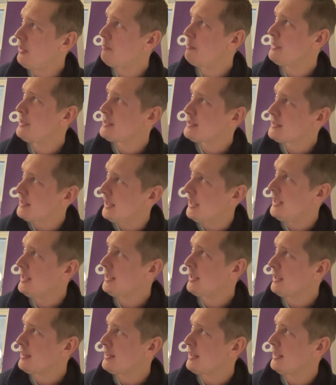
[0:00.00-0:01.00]

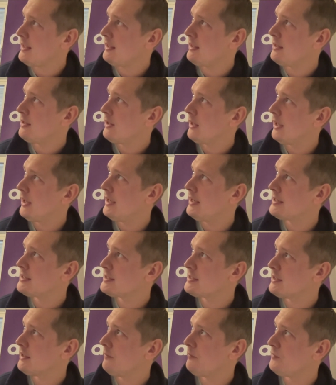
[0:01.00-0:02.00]
mistake, I think,
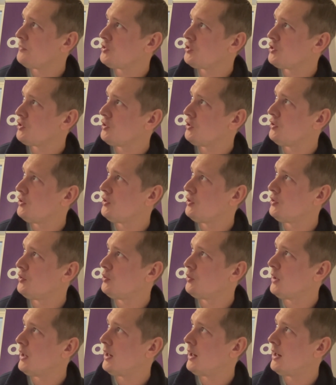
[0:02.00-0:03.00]
is
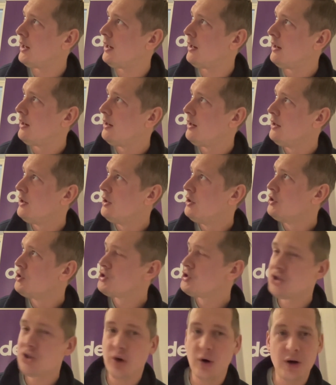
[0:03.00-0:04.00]
to
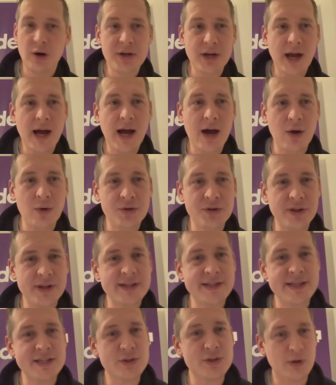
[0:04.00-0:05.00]
start out.
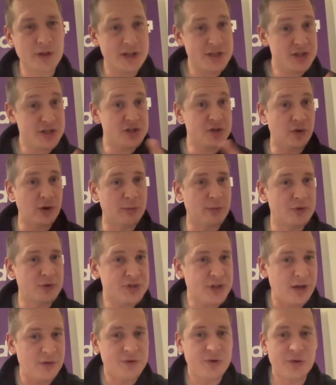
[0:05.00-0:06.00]
This is
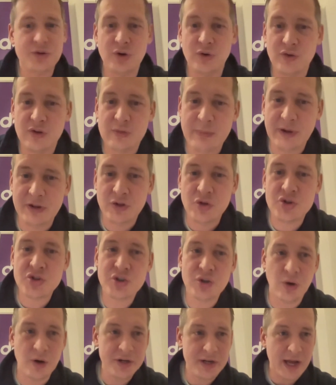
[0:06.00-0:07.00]
almost counterintuitive, but to
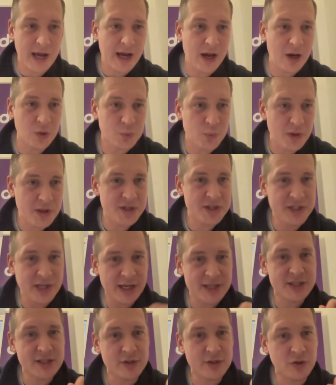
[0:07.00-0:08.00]
start out with
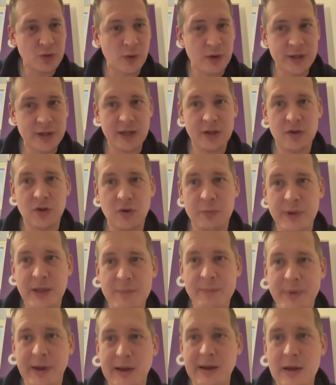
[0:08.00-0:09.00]
just talking to
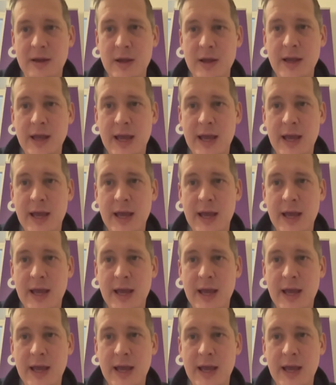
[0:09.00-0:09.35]
people